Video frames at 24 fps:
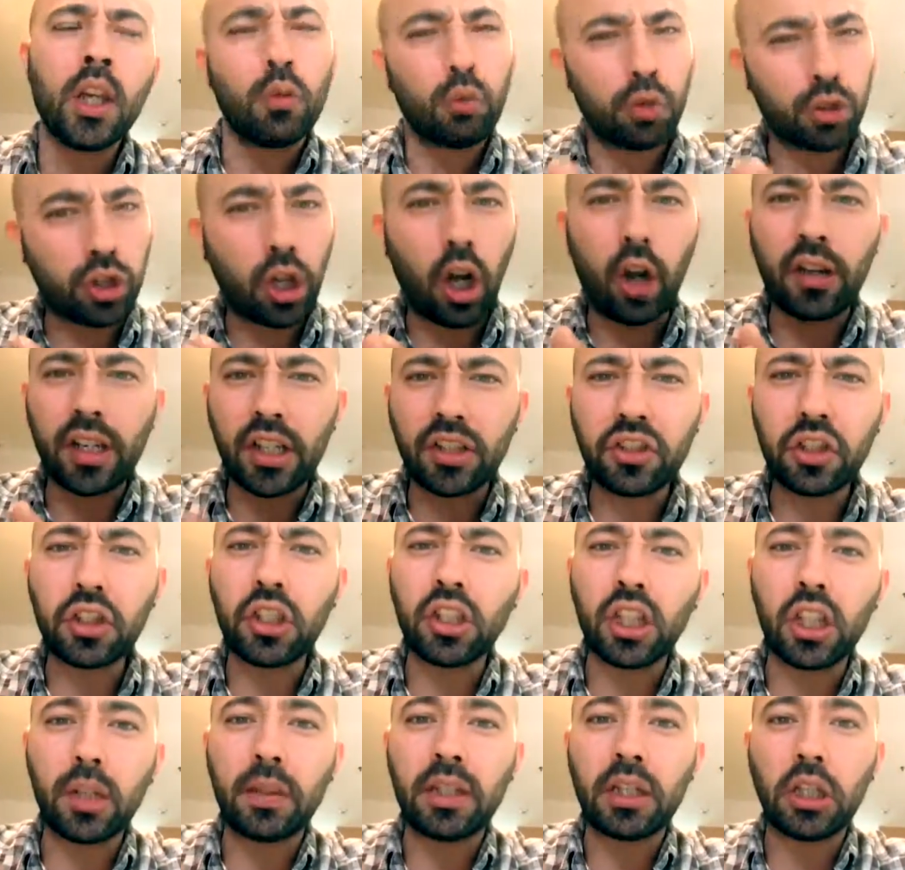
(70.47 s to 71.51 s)
We're sorry it took a
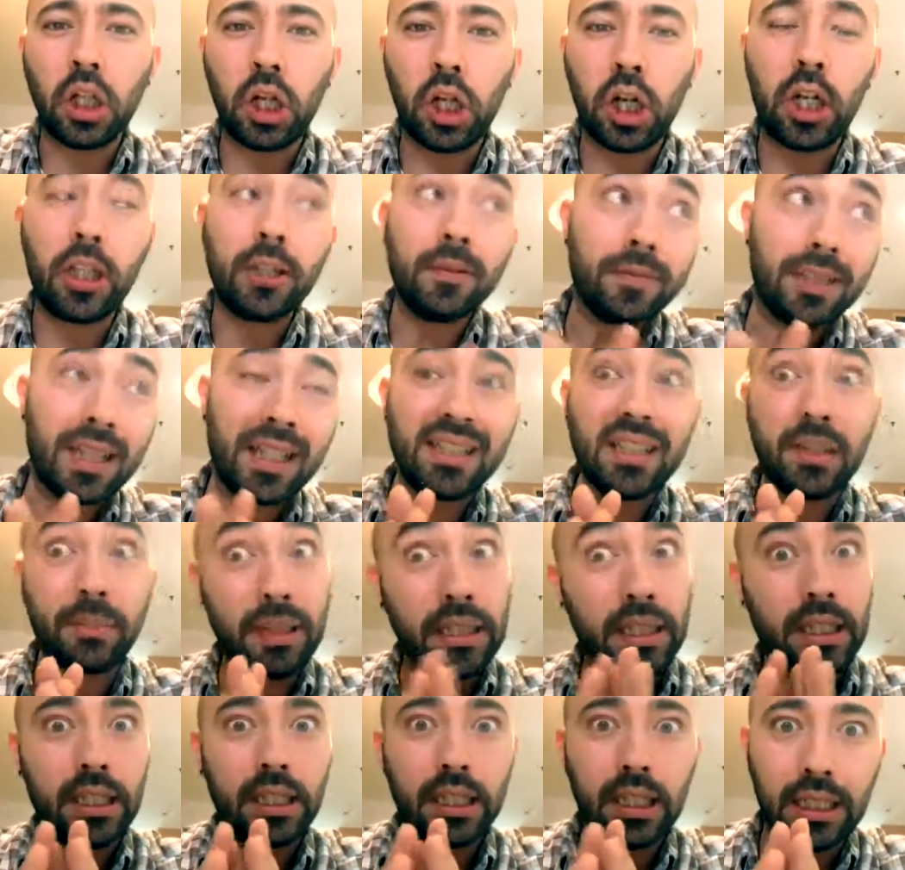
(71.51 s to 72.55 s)
little bit long. Things have
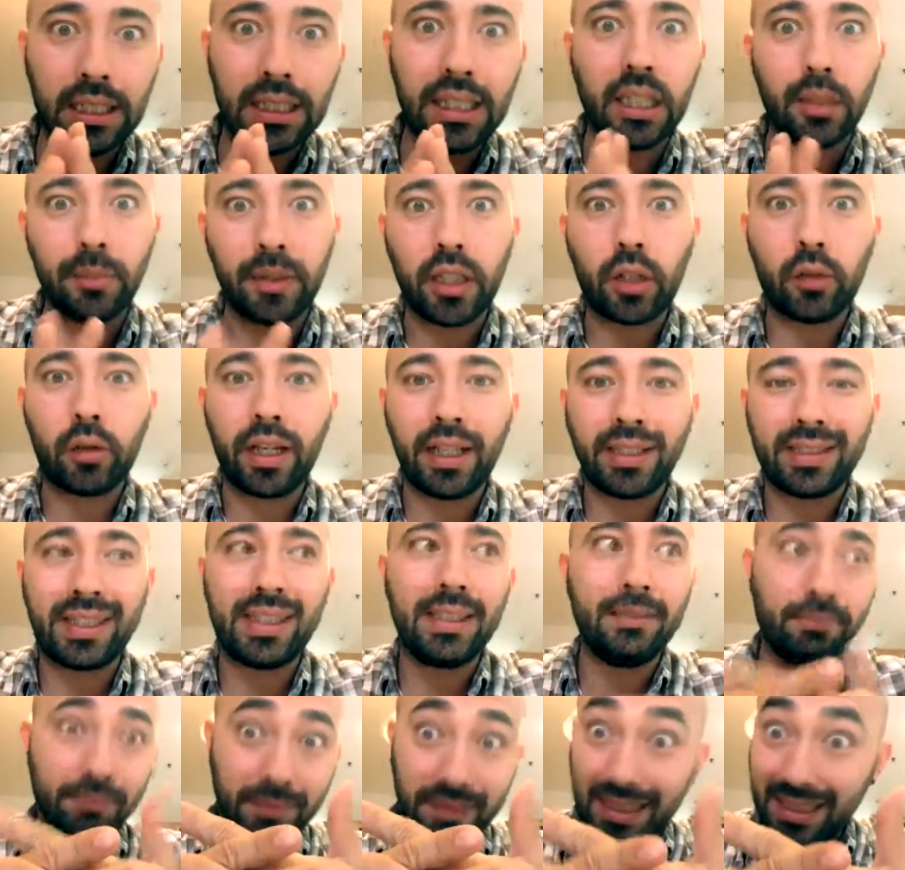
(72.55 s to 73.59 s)
been a little bit
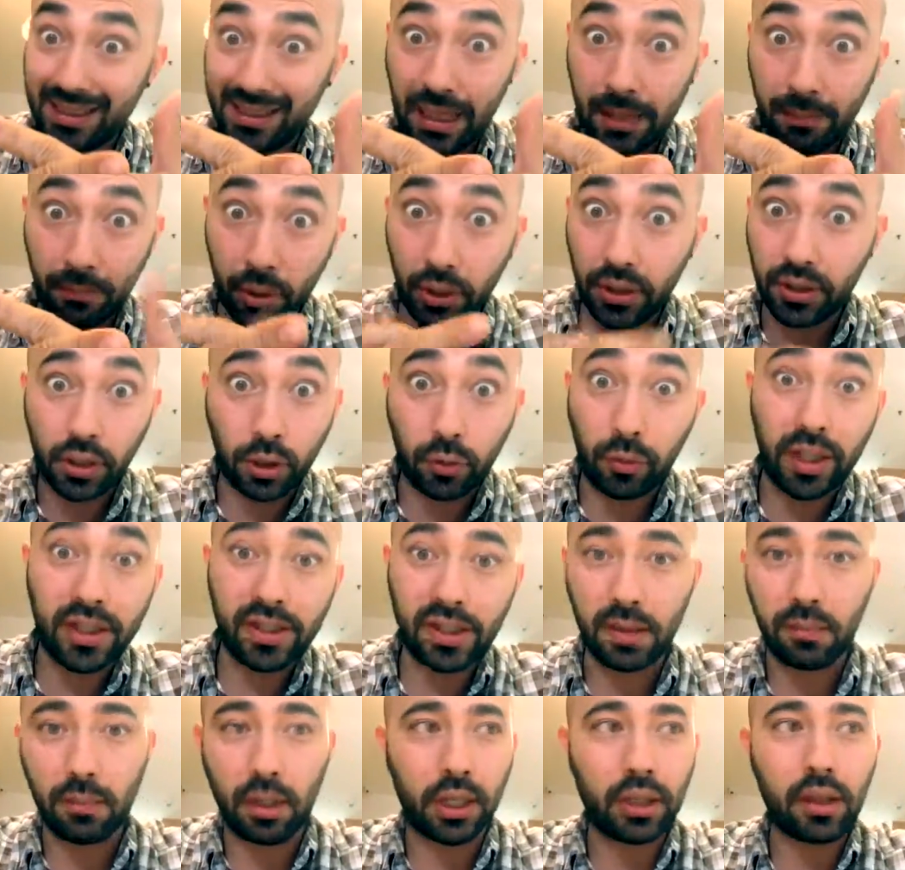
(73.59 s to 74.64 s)
crazy. December is a
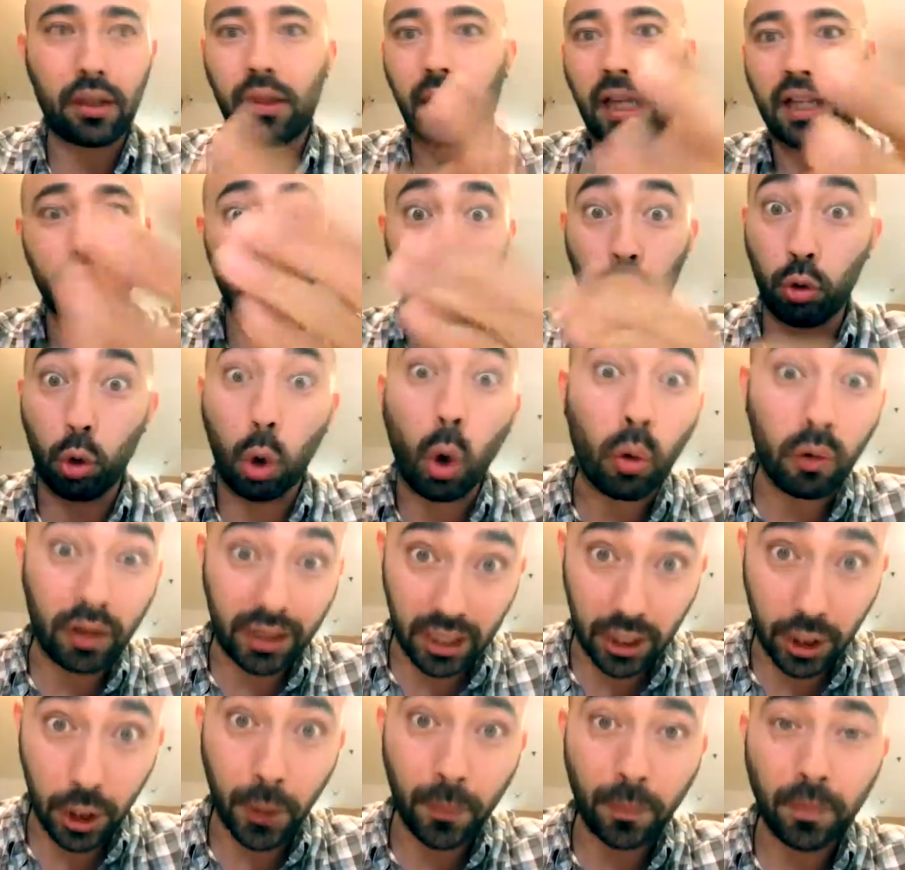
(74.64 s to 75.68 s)
crazy month, as you
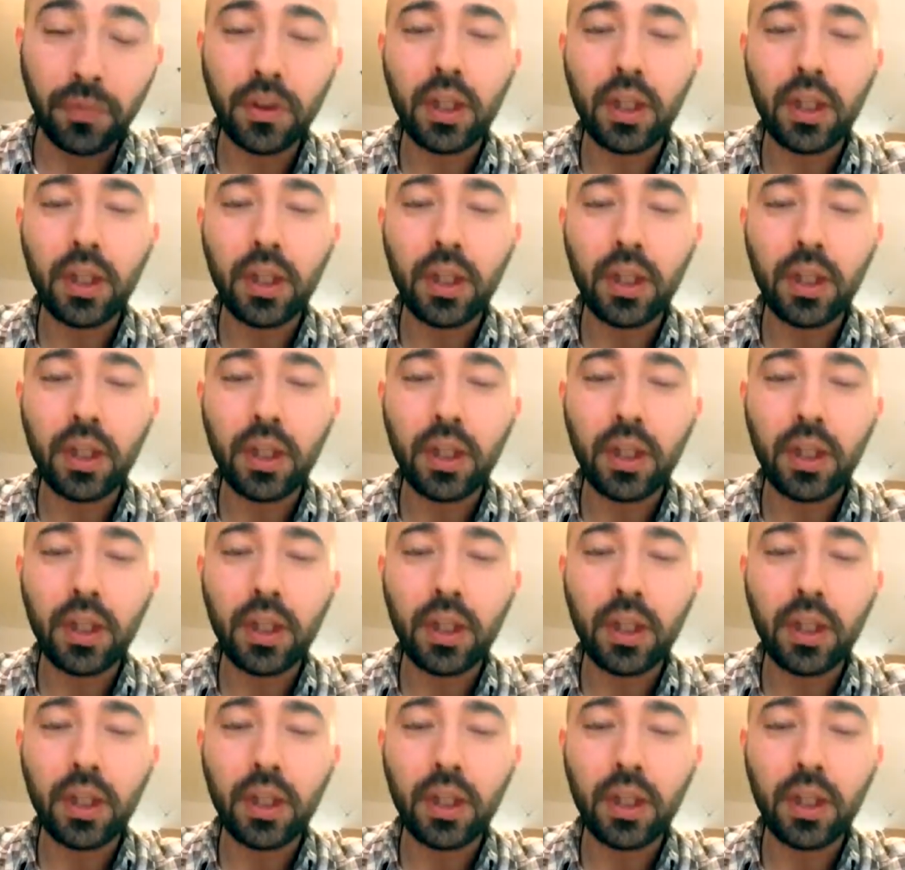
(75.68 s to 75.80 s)
already know.